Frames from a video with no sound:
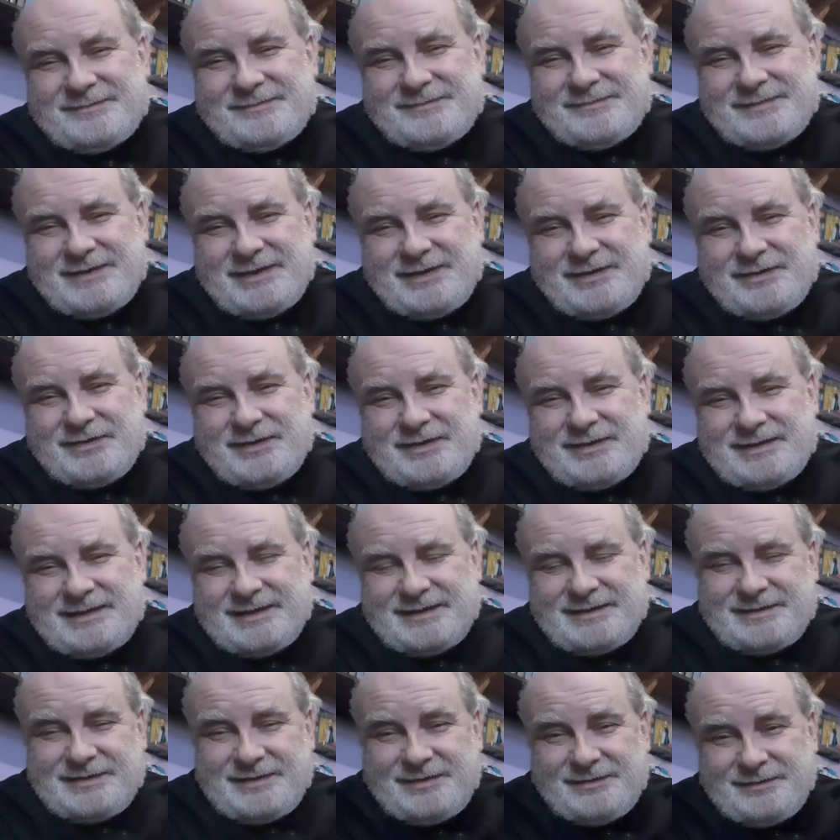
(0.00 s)
the
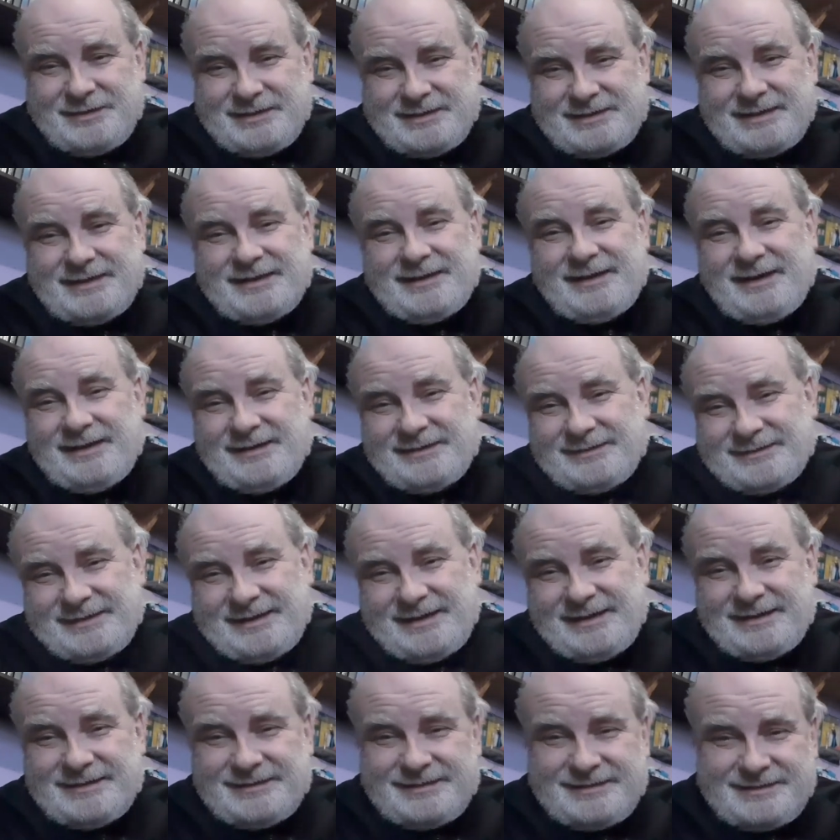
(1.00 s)
critics always are like
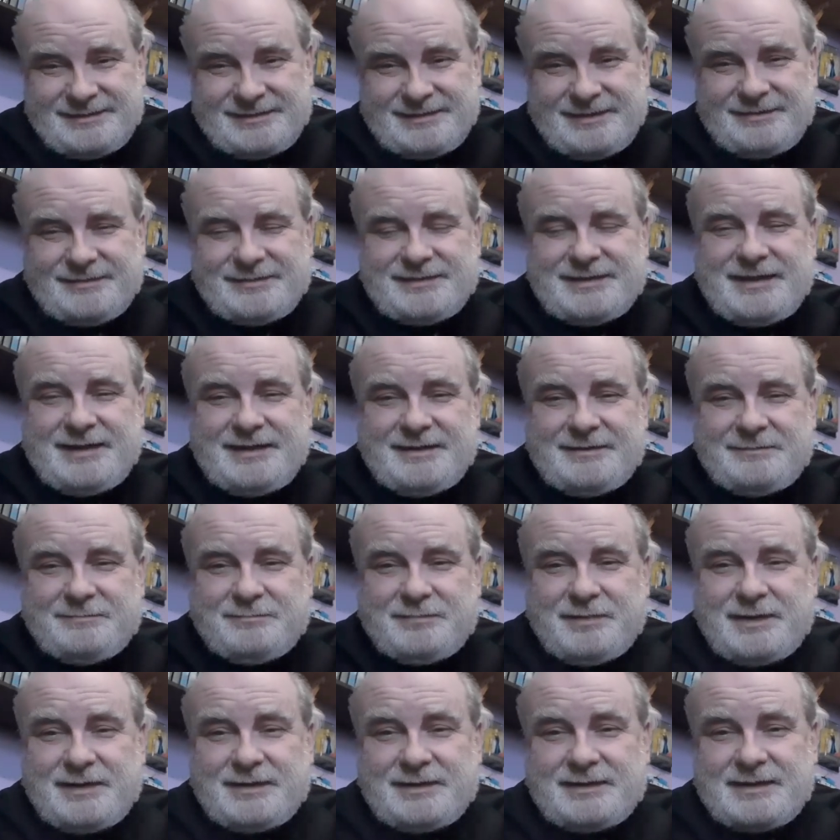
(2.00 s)
that, as I said.
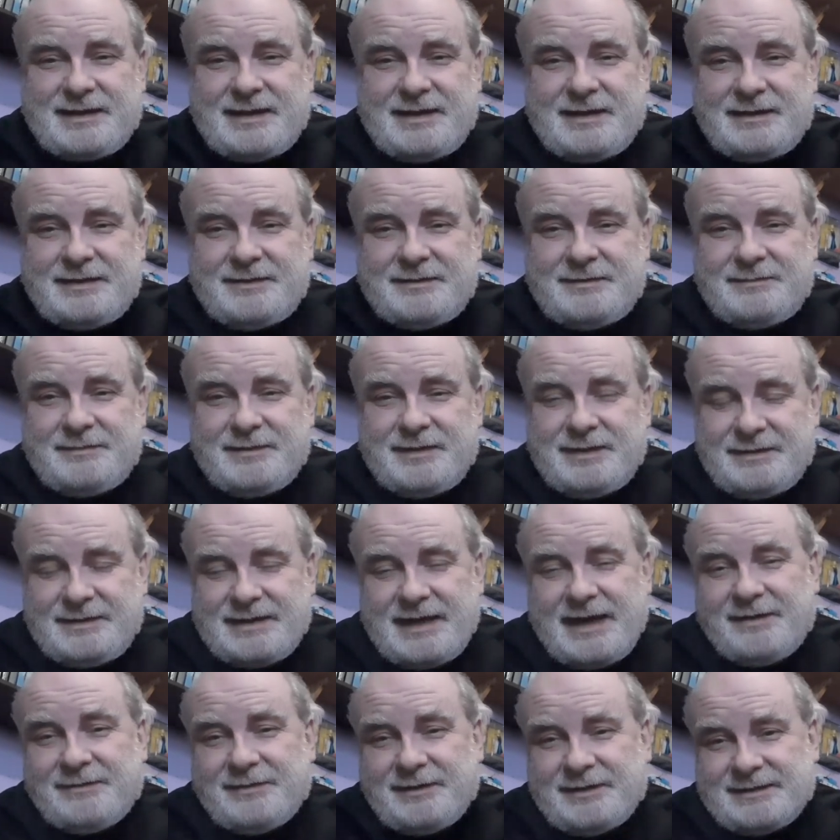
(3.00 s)
But
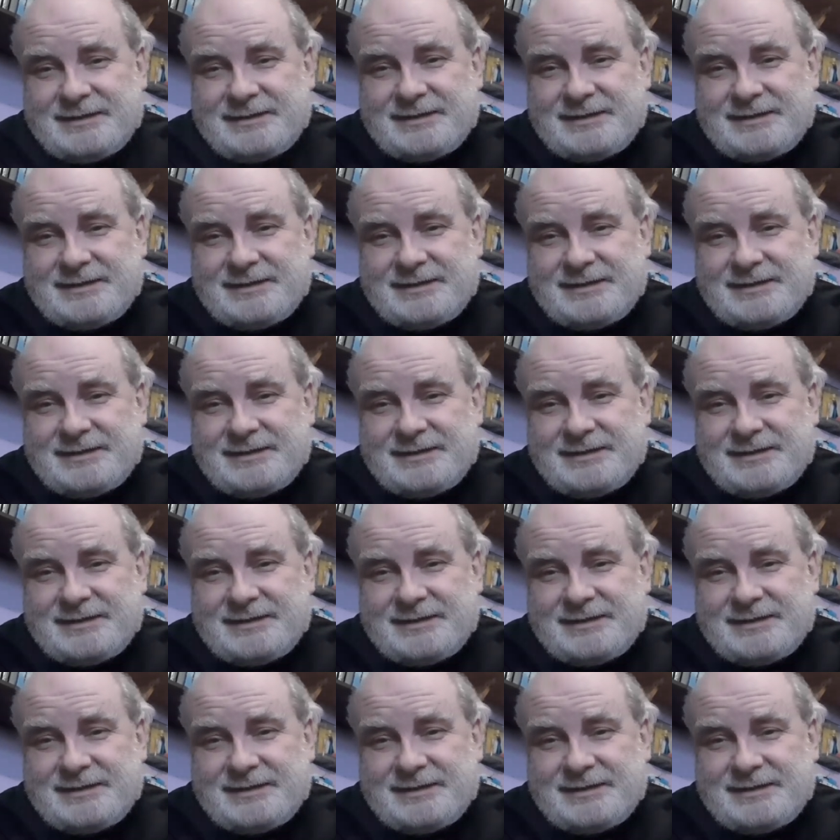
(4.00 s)
now it's